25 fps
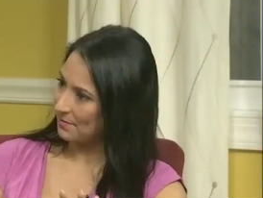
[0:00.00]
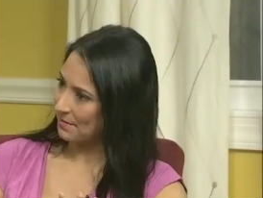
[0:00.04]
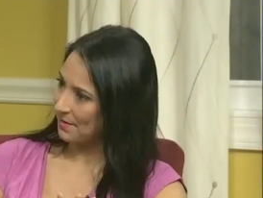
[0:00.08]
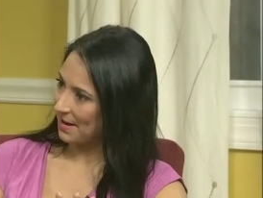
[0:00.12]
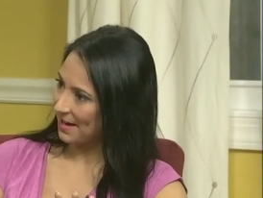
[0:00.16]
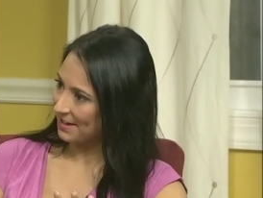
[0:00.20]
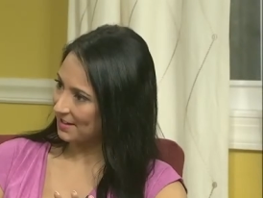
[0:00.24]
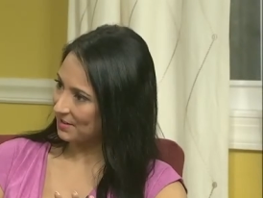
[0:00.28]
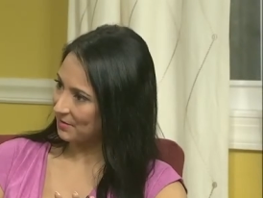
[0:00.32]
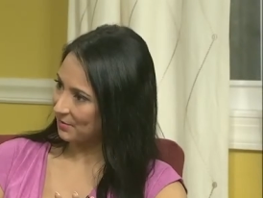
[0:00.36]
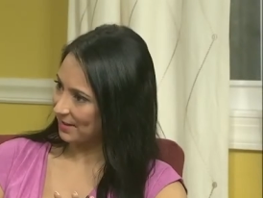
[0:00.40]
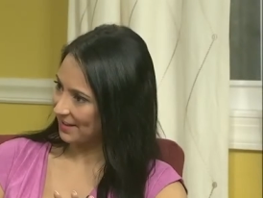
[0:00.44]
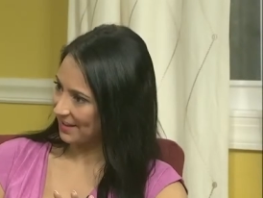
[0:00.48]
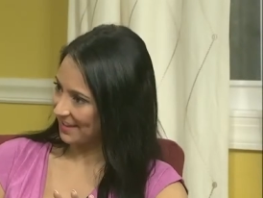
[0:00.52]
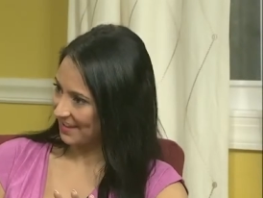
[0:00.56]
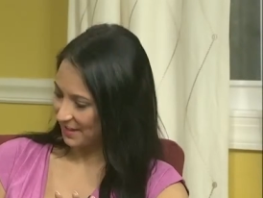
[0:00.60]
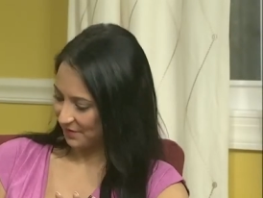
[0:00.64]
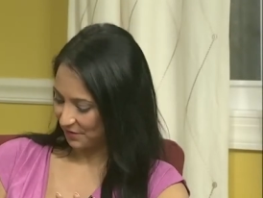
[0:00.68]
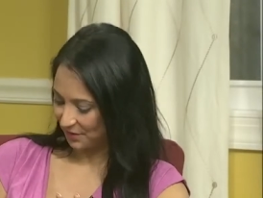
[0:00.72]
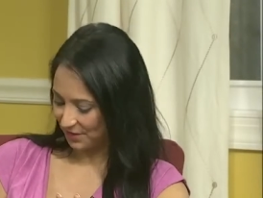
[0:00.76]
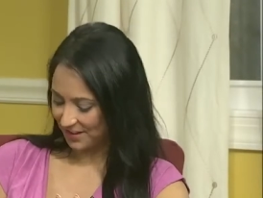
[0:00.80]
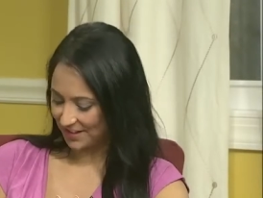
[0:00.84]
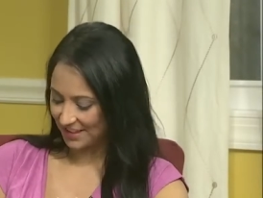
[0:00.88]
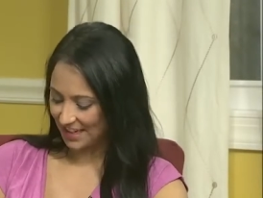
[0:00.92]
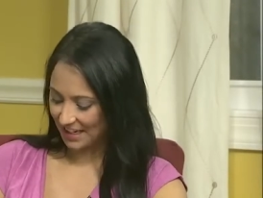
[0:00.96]
my best with the
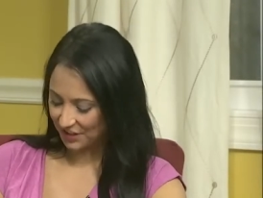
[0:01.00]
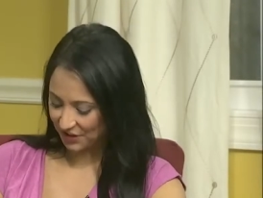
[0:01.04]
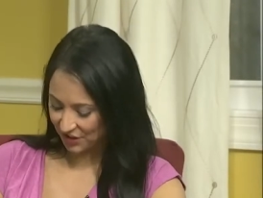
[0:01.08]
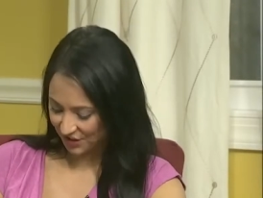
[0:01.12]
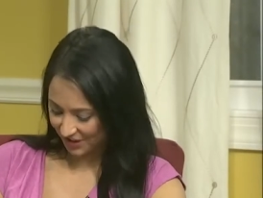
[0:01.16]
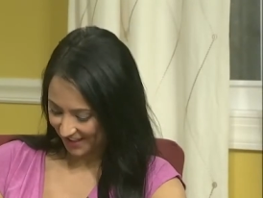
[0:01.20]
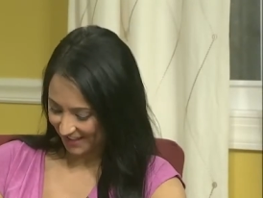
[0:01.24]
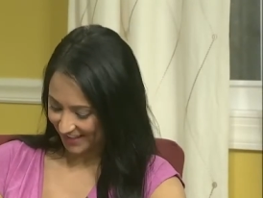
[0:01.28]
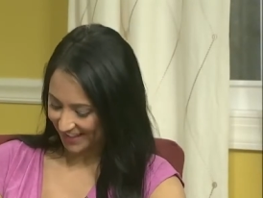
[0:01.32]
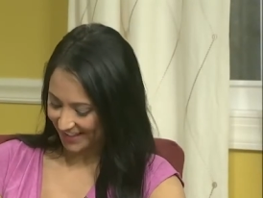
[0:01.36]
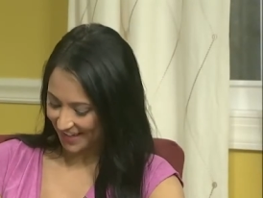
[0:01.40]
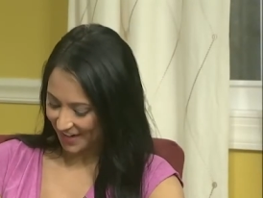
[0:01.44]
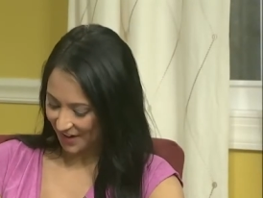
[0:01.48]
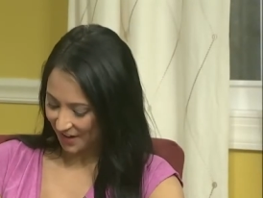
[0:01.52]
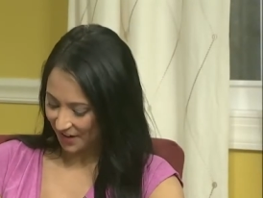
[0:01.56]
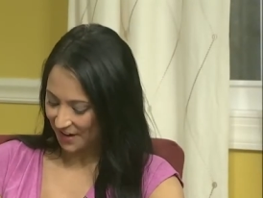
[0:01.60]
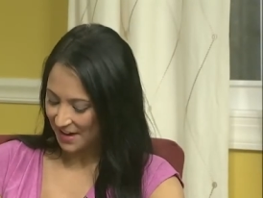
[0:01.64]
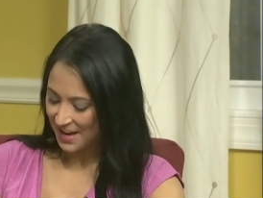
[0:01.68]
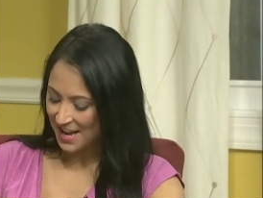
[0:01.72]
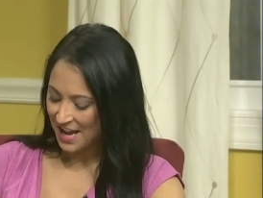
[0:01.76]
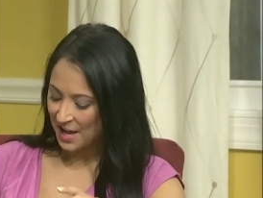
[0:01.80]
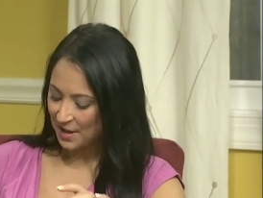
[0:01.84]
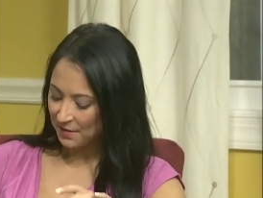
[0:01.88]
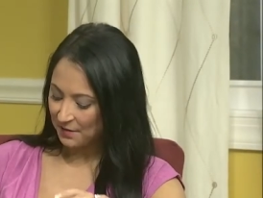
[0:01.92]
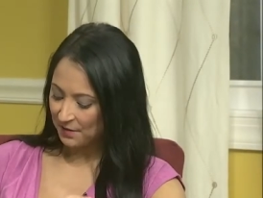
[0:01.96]
different sections
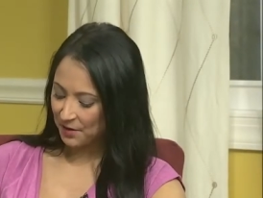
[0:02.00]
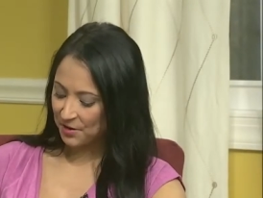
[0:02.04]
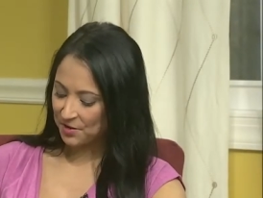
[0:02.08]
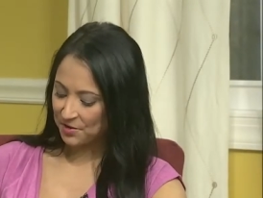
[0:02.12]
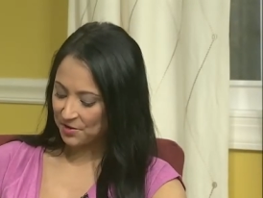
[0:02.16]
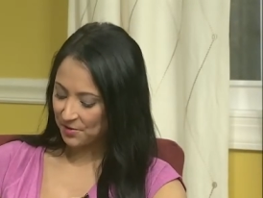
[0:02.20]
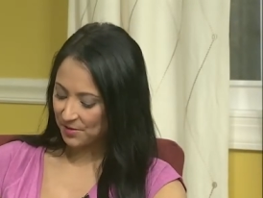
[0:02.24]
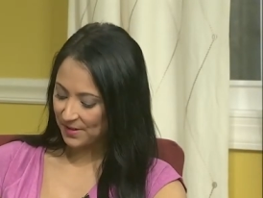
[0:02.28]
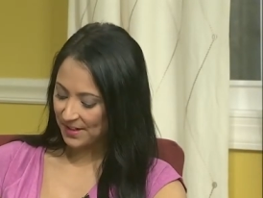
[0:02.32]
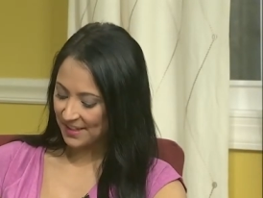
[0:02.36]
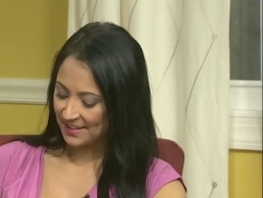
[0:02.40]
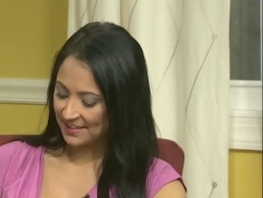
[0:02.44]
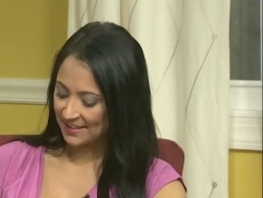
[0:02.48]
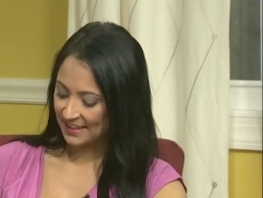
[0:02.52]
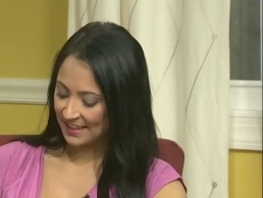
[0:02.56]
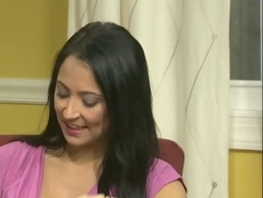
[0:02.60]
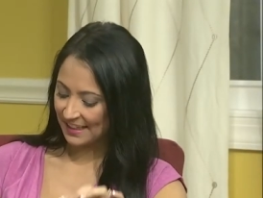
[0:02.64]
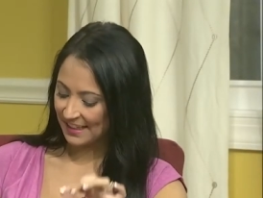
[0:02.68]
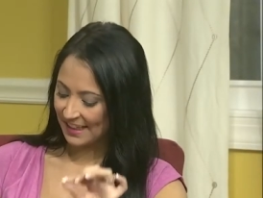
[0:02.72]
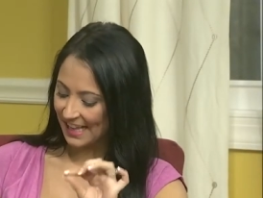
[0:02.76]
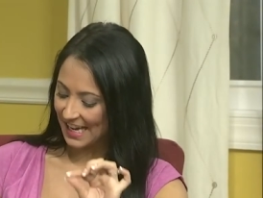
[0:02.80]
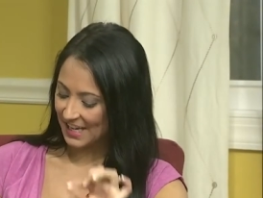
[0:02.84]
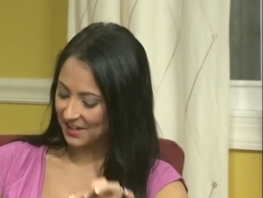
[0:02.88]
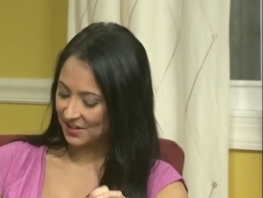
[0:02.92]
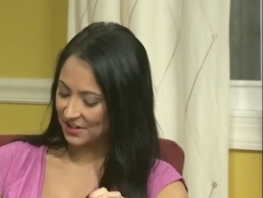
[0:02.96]
here. First one is
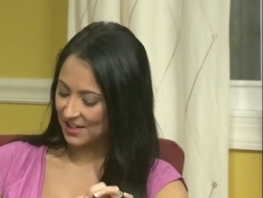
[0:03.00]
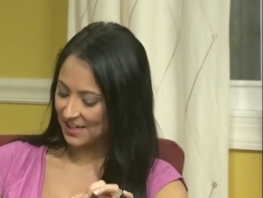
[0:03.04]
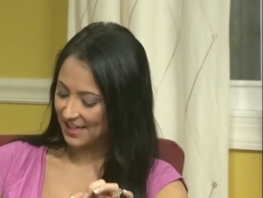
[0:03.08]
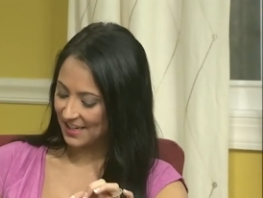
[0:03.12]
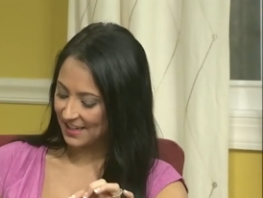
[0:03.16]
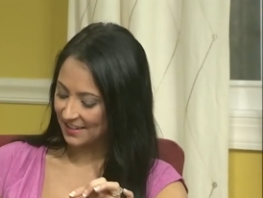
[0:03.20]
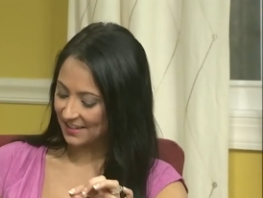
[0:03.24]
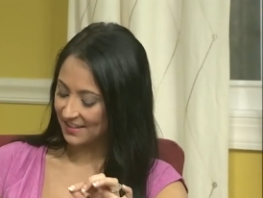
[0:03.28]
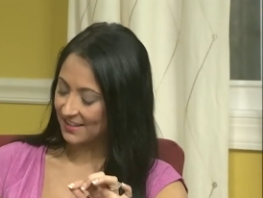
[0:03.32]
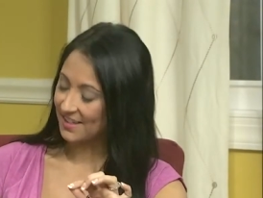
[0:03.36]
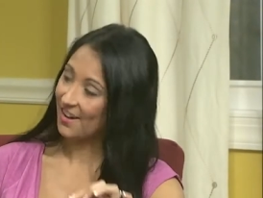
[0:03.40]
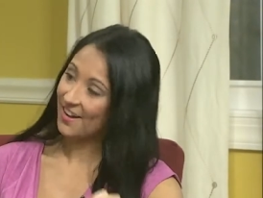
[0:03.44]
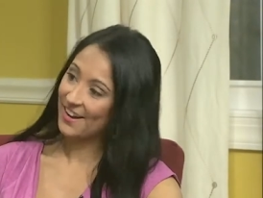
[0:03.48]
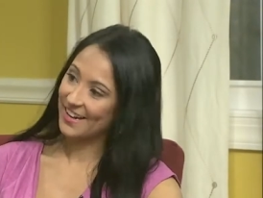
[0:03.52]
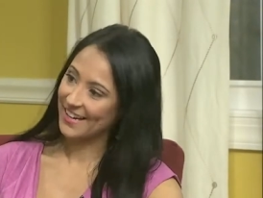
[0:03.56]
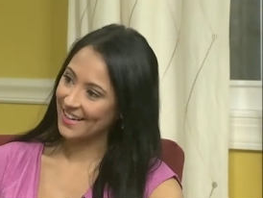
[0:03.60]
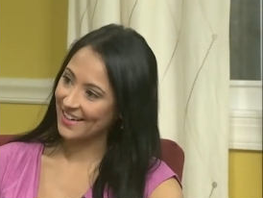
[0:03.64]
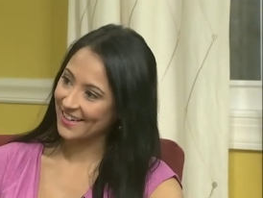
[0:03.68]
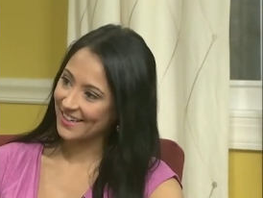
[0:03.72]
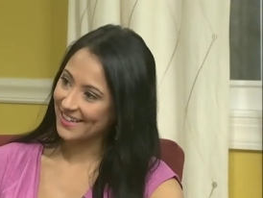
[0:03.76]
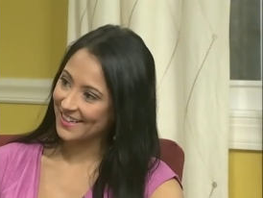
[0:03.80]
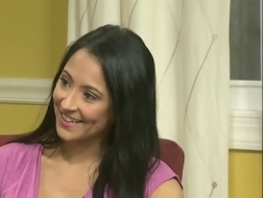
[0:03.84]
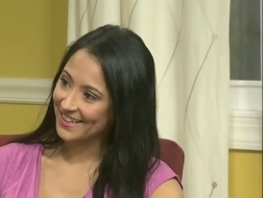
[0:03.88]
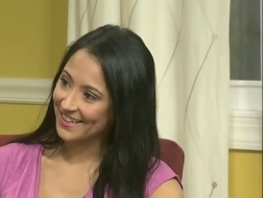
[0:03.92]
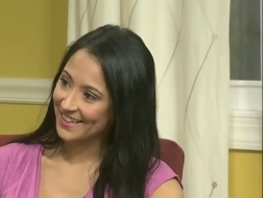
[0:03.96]
Lascia
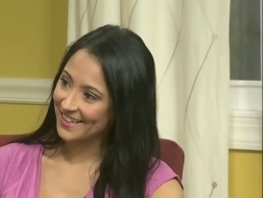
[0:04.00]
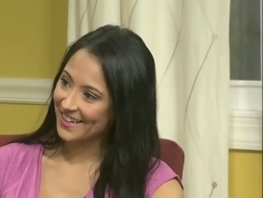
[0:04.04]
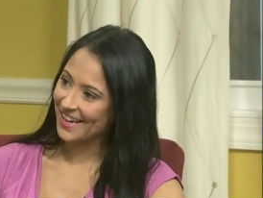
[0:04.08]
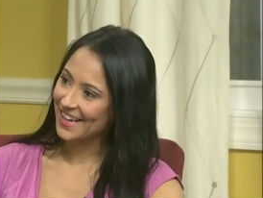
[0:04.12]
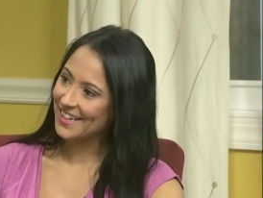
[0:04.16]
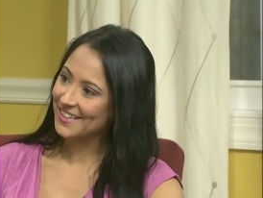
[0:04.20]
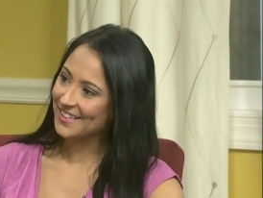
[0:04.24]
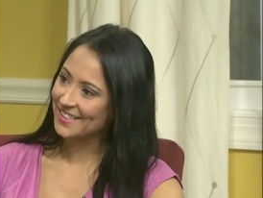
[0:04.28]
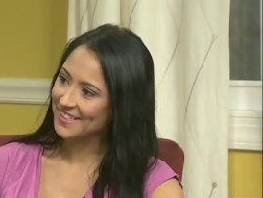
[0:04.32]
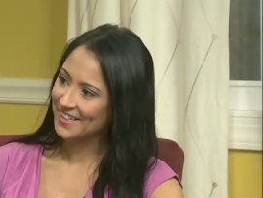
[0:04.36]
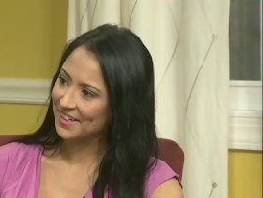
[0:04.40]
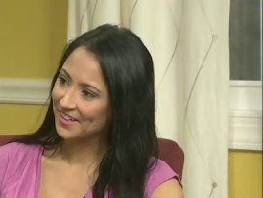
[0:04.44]
Stare. How'd